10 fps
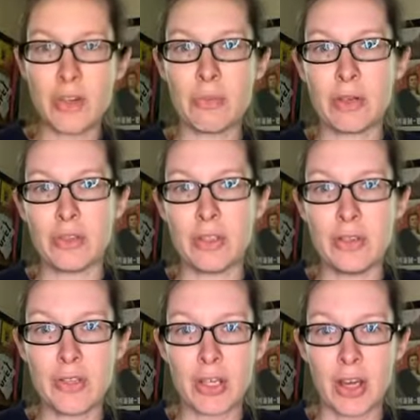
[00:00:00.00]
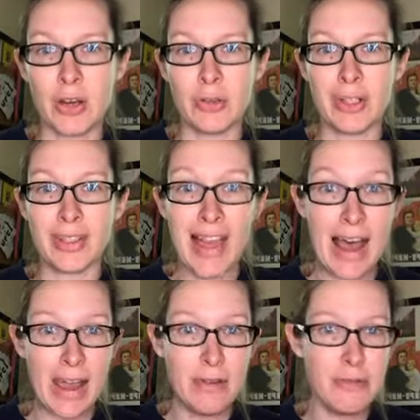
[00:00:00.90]
but if you use the code
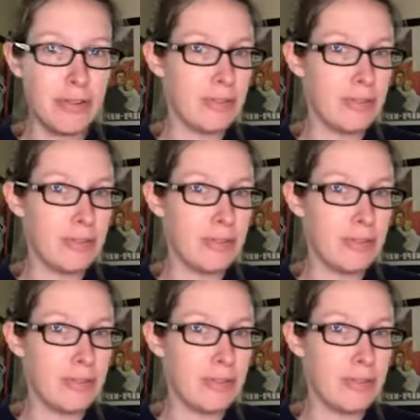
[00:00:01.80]
LIVE,